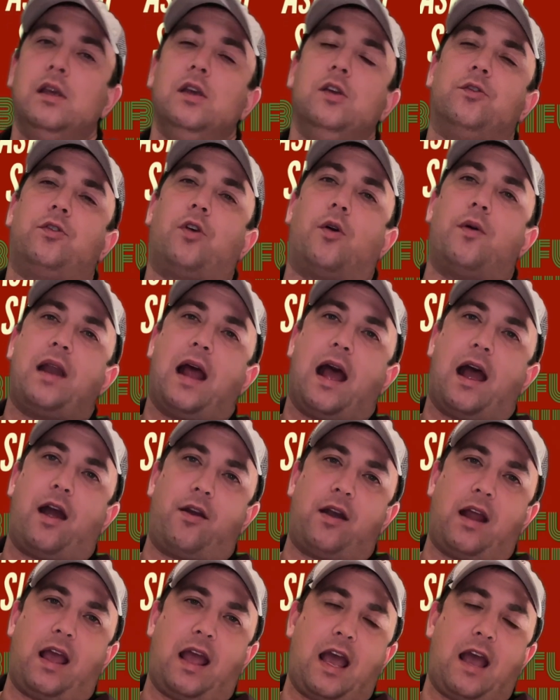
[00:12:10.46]
So an hour
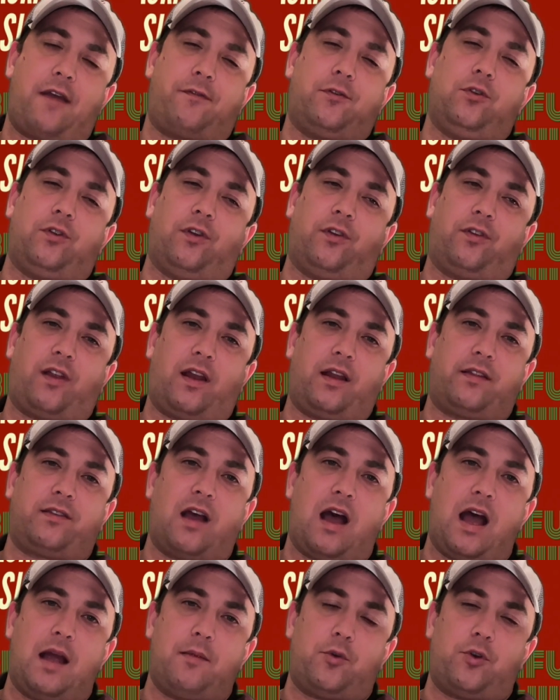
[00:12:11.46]
and a half, you should set a
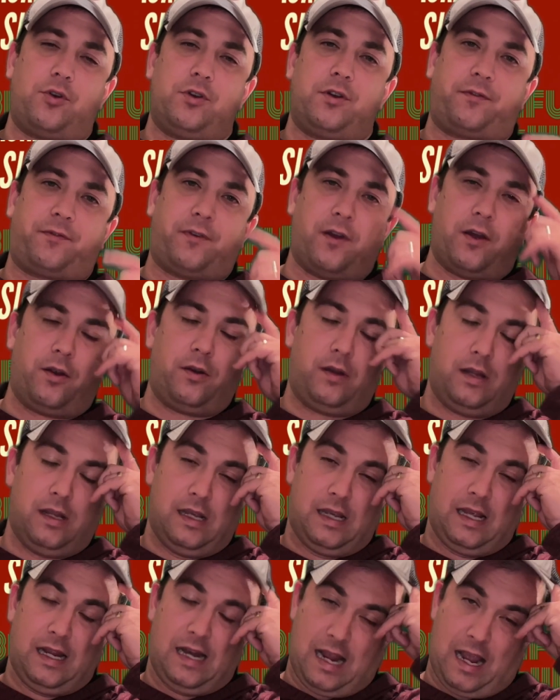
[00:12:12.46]
timer on your phone
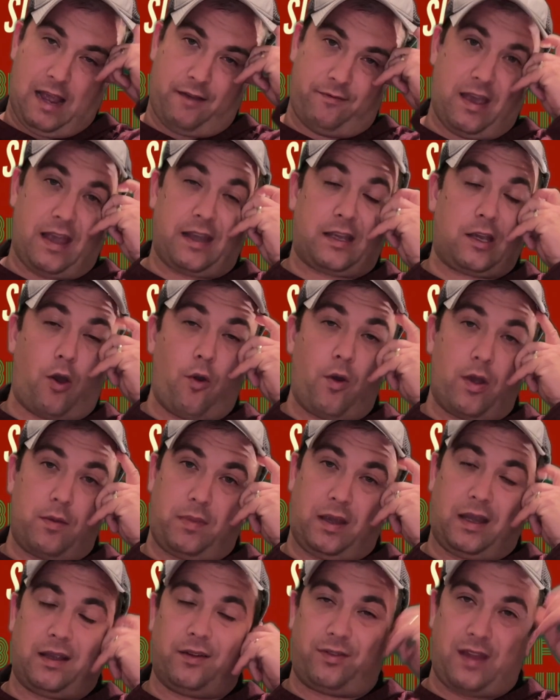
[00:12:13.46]
and have that going,
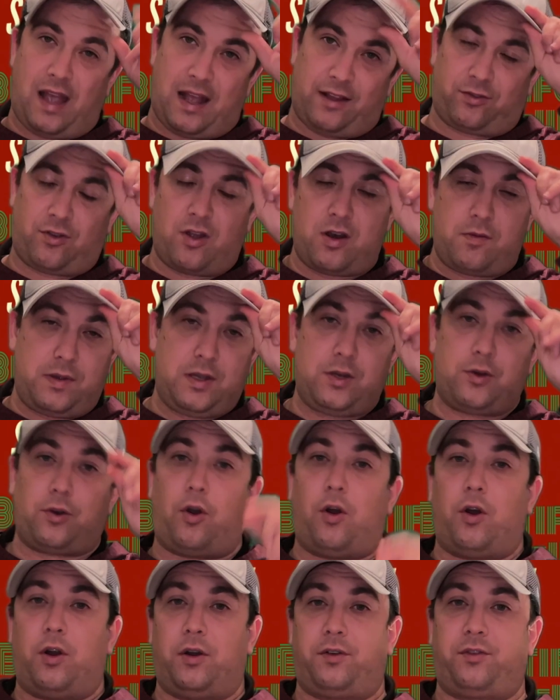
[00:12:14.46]
because that's going to be your
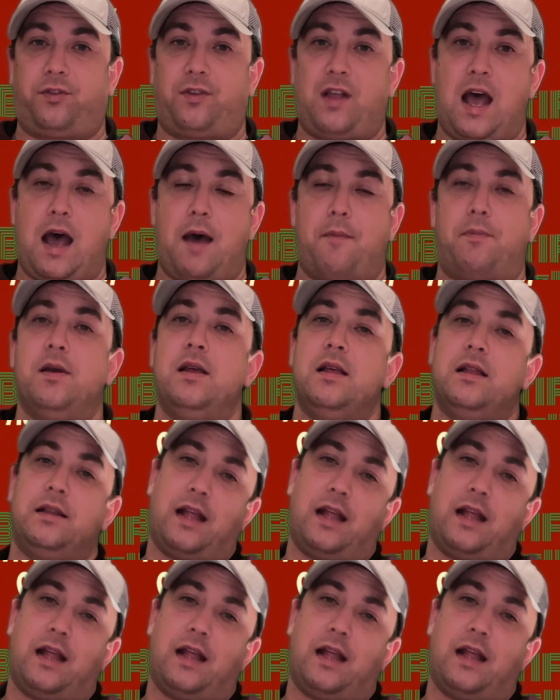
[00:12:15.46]
hard stop.